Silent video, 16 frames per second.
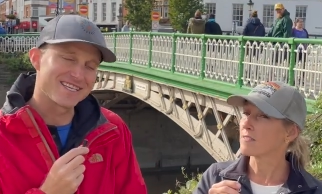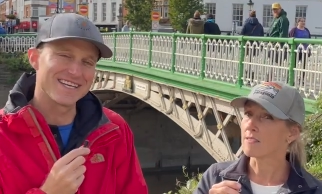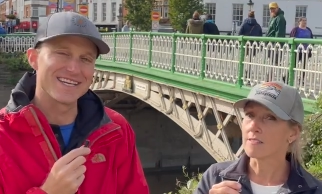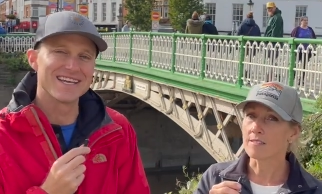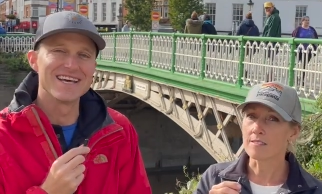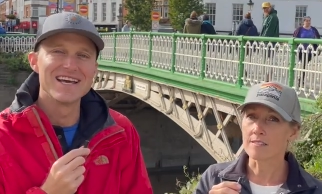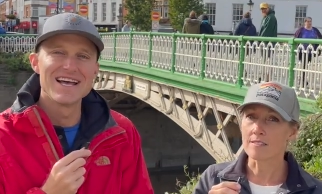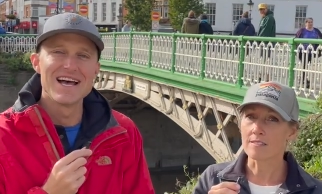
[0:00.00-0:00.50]
Speaker 1: and
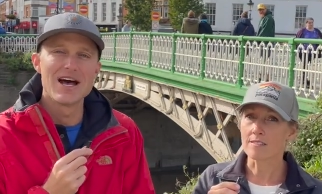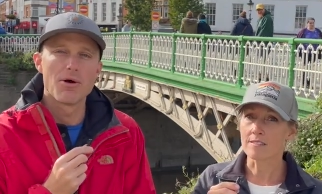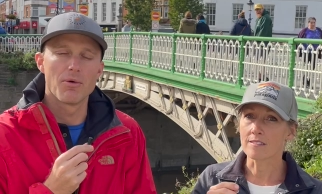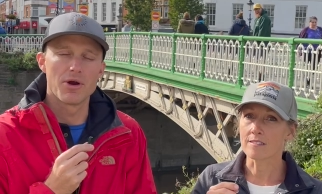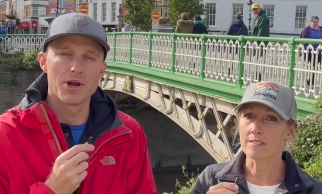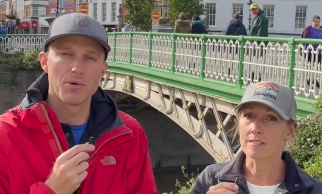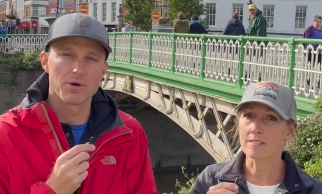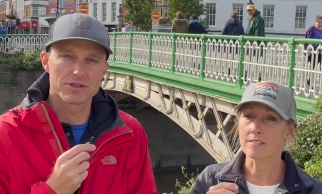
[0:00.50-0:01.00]
where
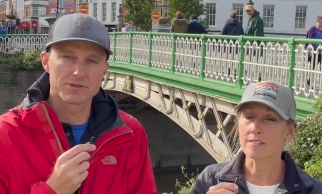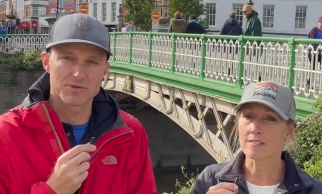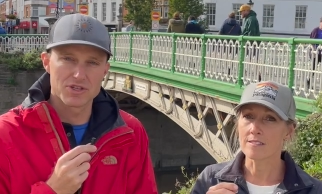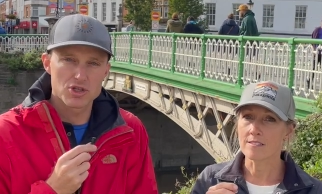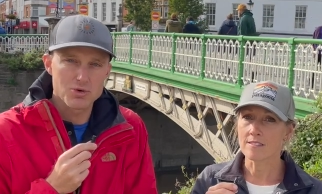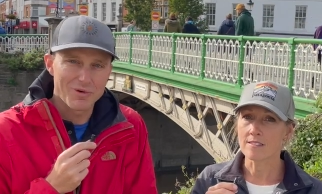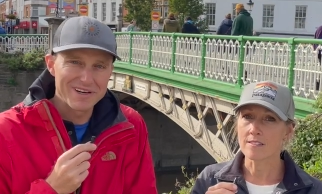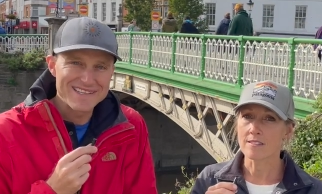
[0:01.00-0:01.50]
he worked with
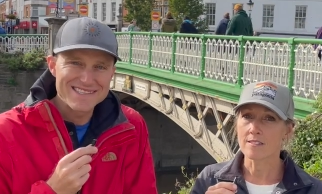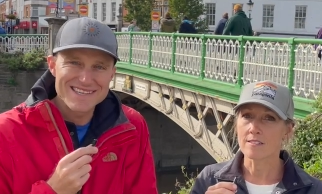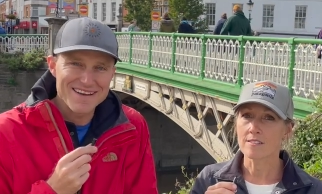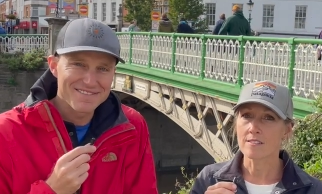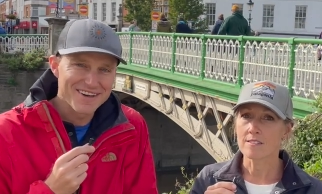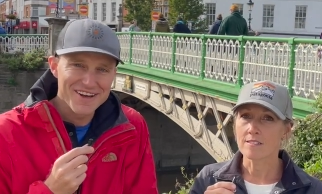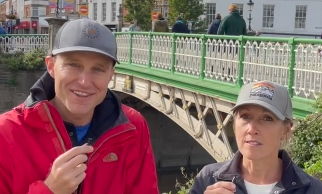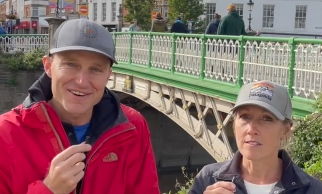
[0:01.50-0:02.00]

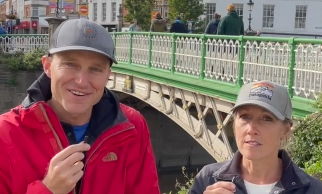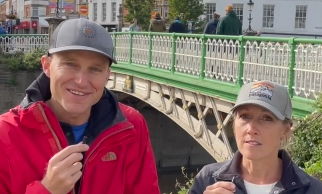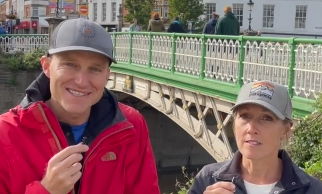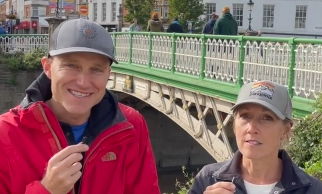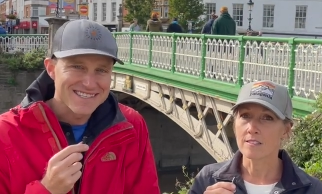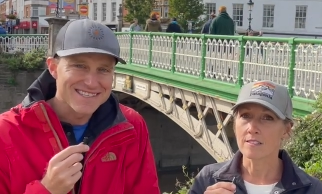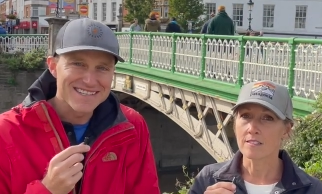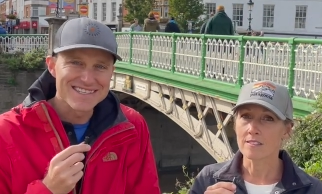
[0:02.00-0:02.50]
27 other
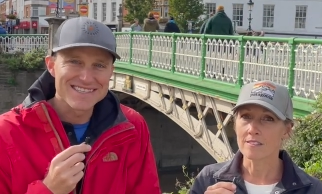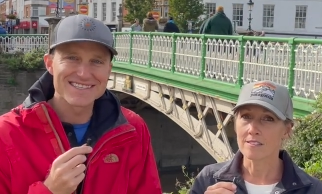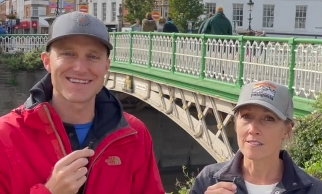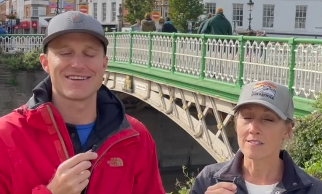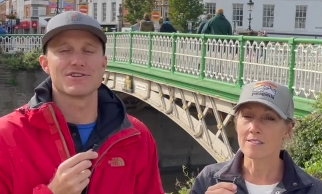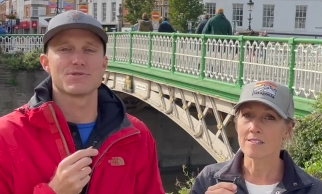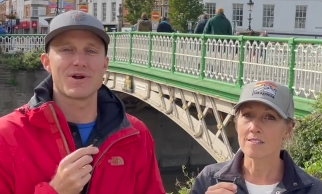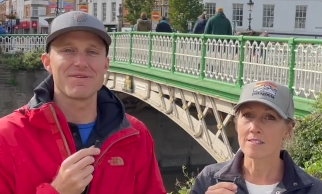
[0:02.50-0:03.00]
assistants in a
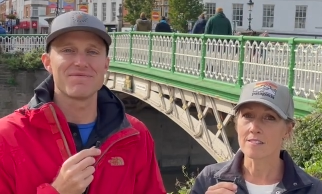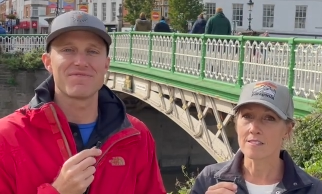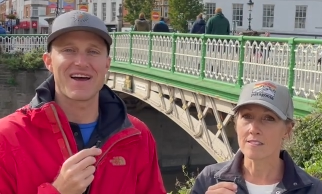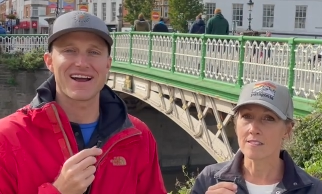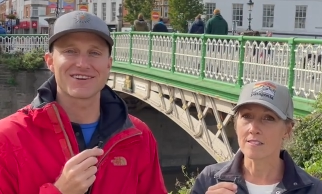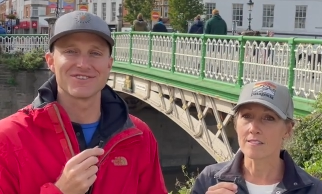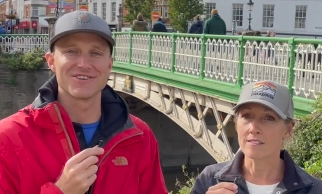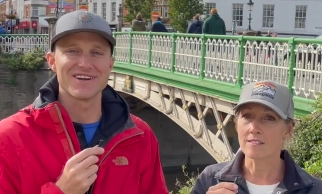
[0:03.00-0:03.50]
drape
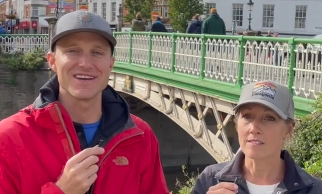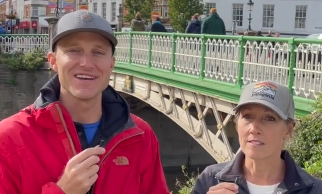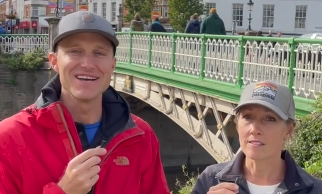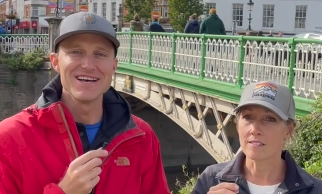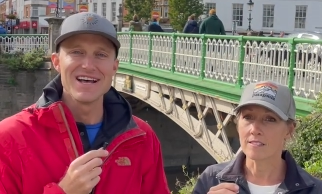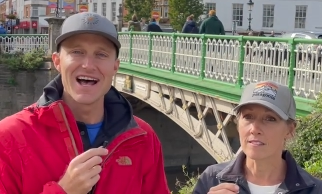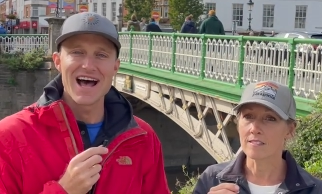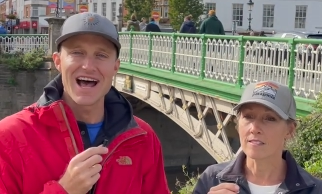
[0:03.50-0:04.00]
factory.
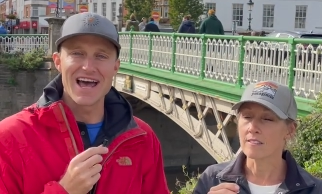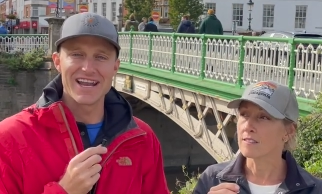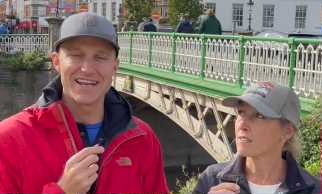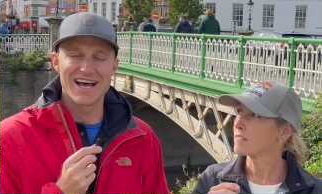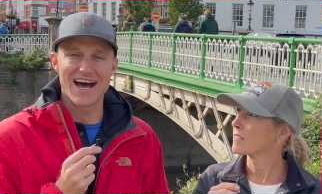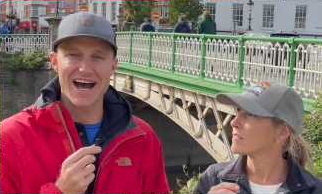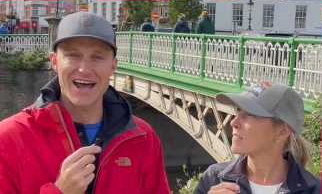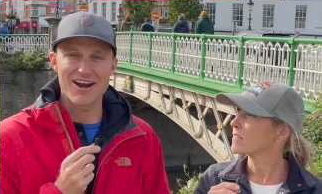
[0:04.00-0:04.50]
And
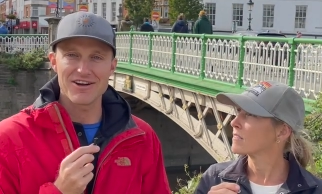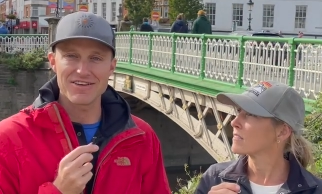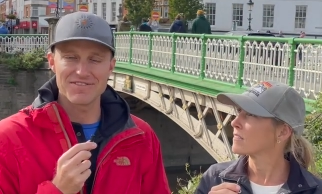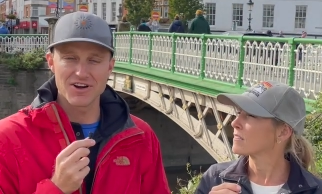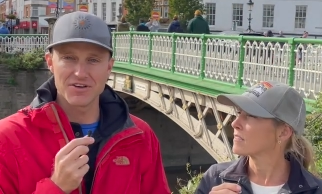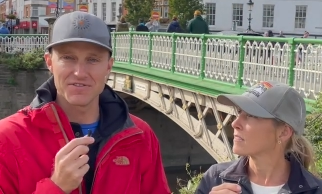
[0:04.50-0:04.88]
uh, I don't even know